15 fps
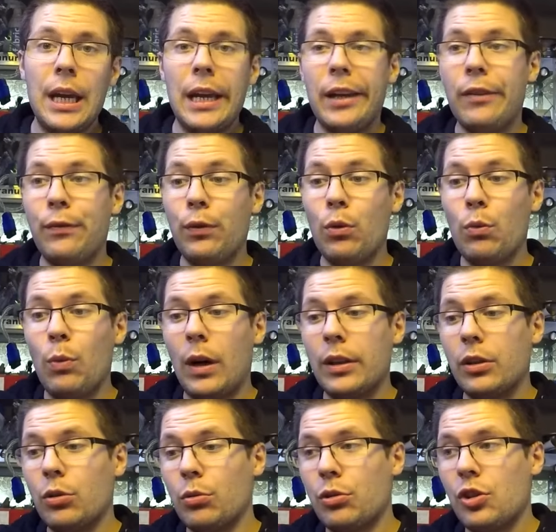if you
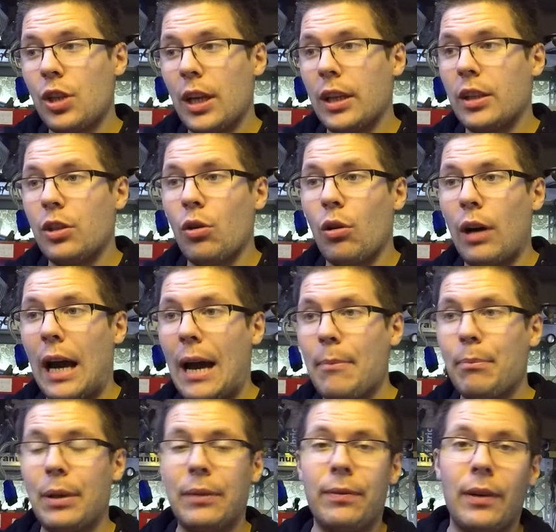want to check your
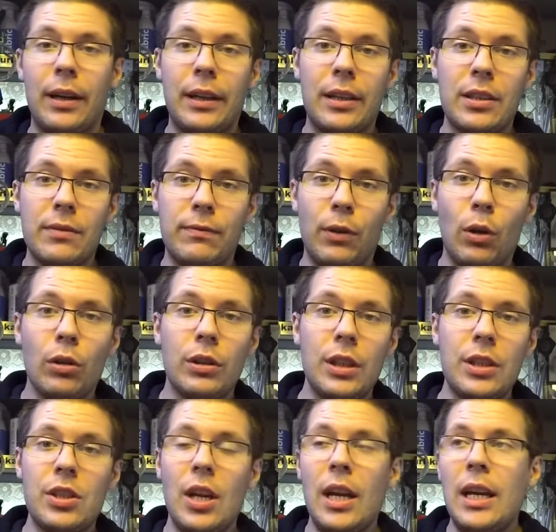amplifier's
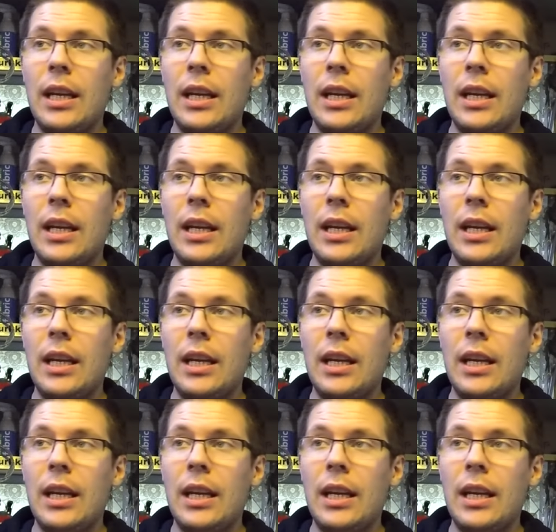voltage,